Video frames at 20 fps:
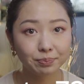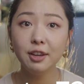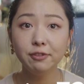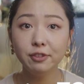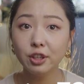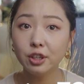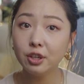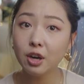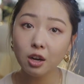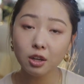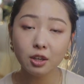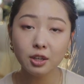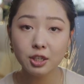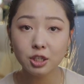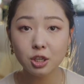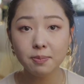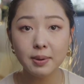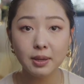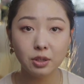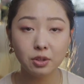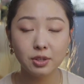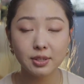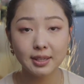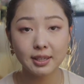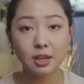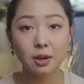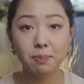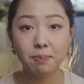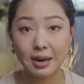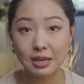If you're not going to be
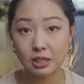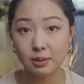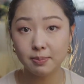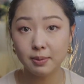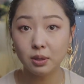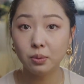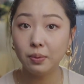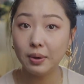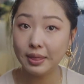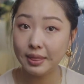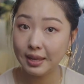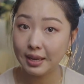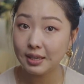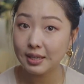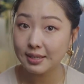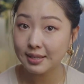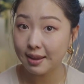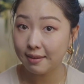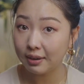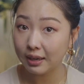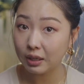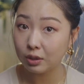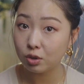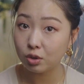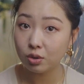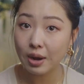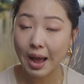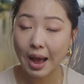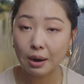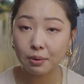using your breast milk within the
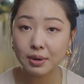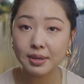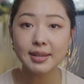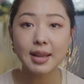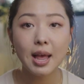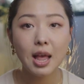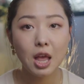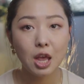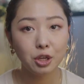72 hours,